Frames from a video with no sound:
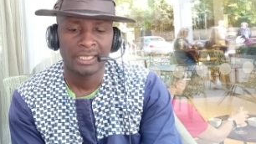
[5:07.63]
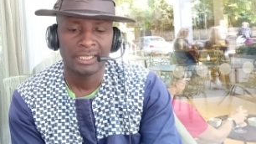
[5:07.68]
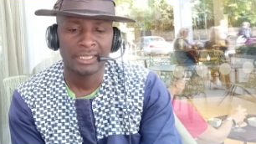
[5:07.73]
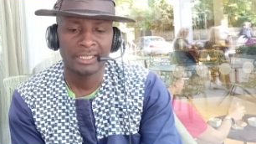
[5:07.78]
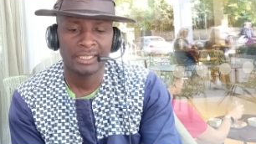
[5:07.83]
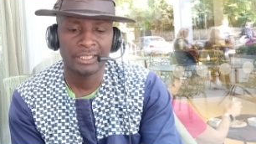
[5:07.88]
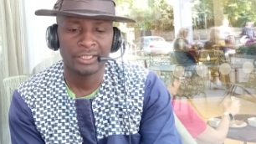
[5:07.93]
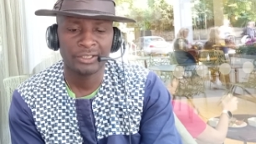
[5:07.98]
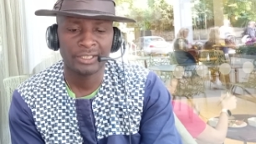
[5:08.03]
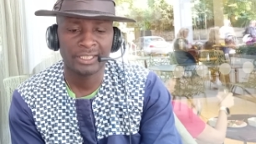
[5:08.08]

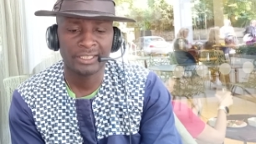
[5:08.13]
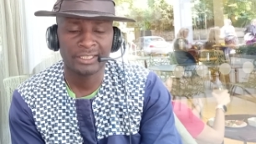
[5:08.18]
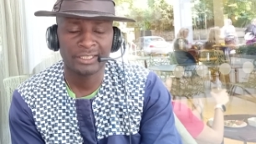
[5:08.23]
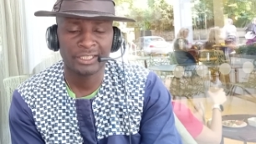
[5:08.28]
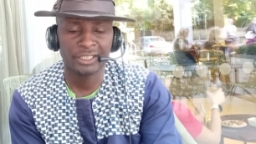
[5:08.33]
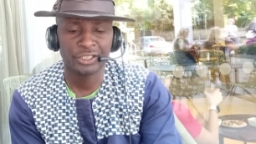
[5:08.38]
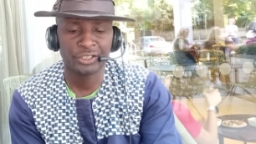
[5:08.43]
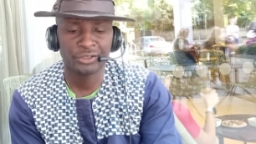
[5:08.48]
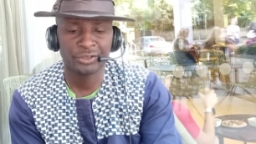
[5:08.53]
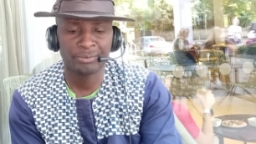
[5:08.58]
The United
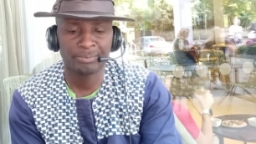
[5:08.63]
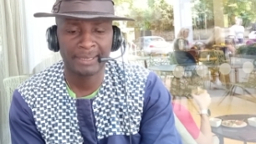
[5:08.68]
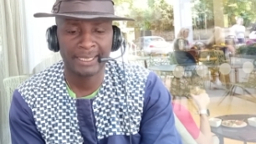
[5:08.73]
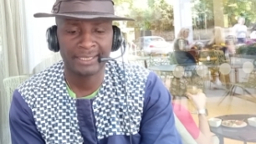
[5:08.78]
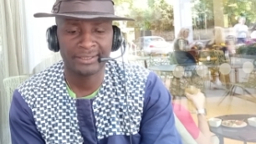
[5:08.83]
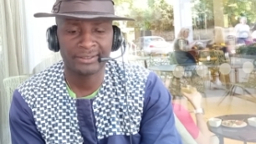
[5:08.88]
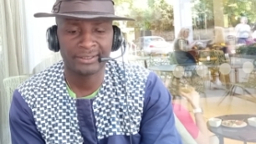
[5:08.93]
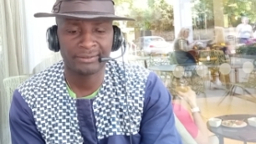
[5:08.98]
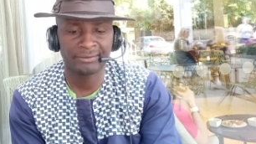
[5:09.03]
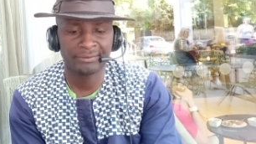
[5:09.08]
Nations
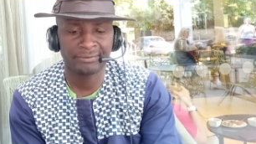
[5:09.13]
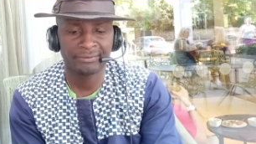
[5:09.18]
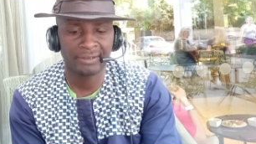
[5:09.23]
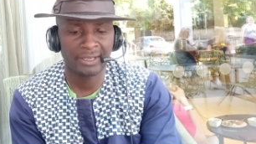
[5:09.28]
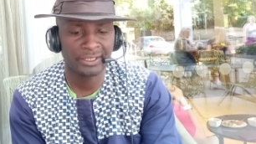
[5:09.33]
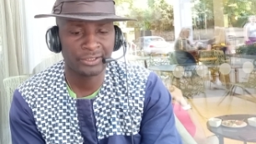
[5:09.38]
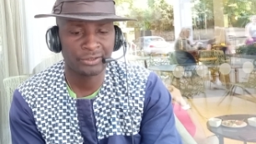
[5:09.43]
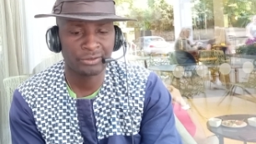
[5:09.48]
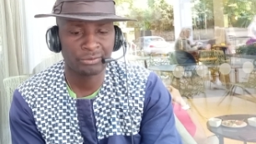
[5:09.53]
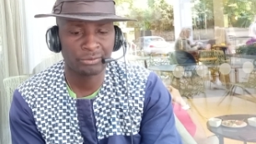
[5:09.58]
plays a
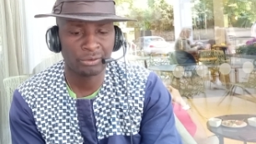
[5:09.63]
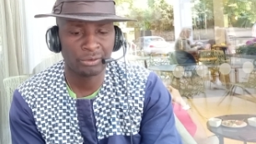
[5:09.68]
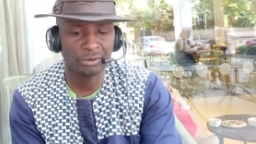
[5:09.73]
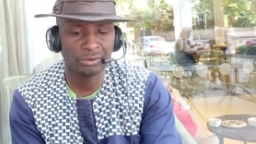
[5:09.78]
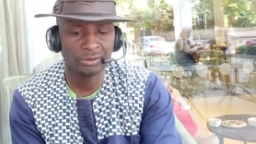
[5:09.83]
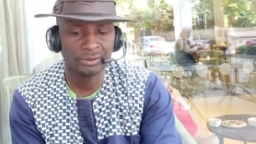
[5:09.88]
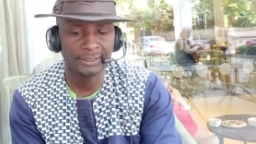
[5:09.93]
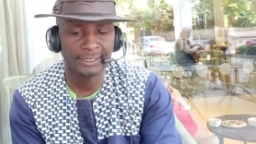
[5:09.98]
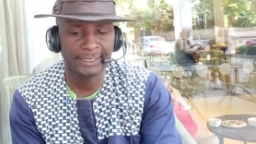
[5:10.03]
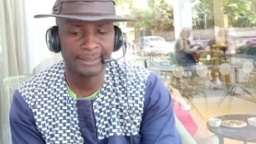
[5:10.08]
vital
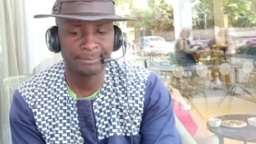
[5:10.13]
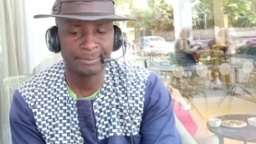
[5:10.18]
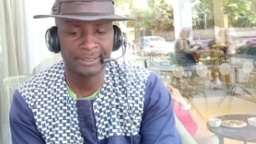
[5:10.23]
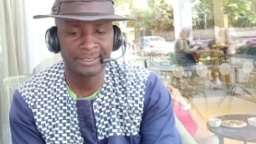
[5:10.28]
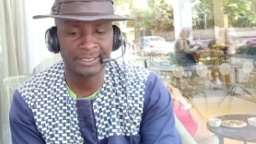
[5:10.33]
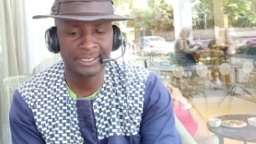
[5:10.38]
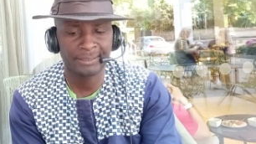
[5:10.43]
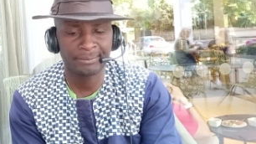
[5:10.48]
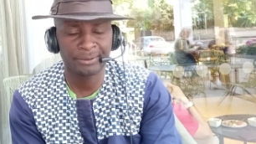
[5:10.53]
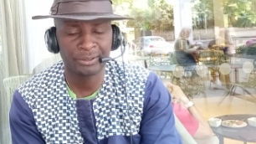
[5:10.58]
role in
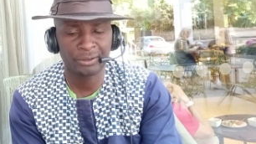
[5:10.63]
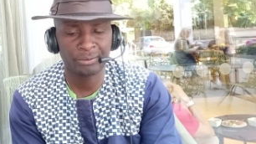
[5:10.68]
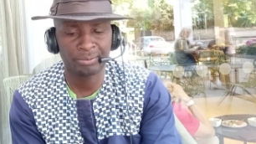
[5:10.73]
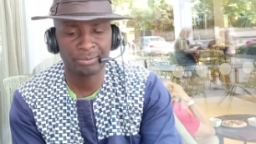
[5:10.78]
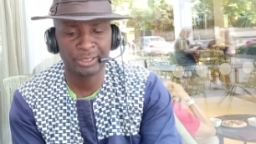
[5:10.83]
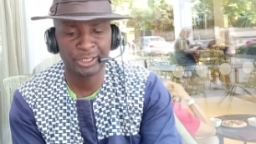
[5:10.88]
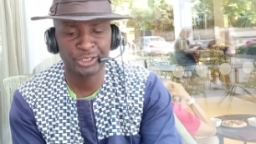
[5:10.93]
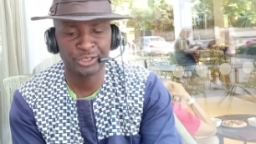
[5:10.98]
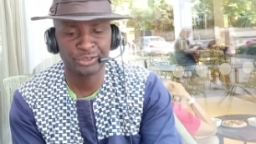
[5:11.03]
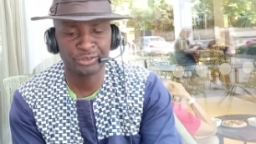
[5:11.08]
peacekeeping
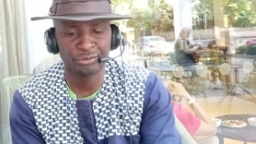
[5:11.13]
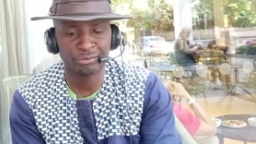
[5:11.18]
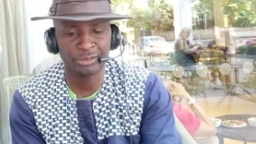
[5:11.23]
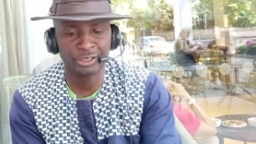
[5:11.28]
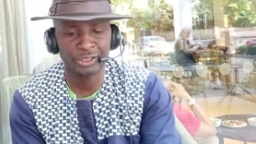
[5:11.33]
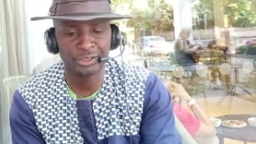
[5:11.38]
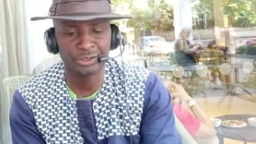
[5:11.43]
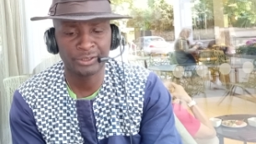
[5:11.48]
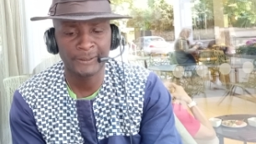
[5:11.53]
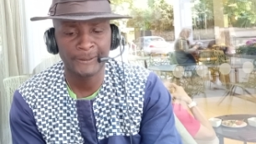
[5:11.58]
operations in the
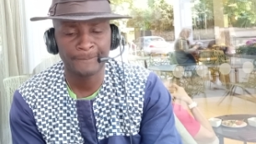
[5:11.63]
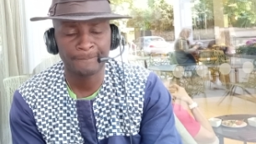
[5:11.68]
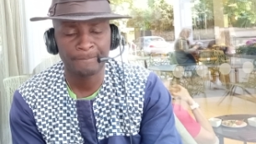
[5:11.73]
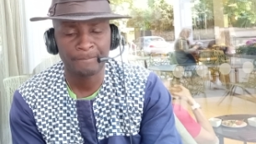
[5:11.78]
region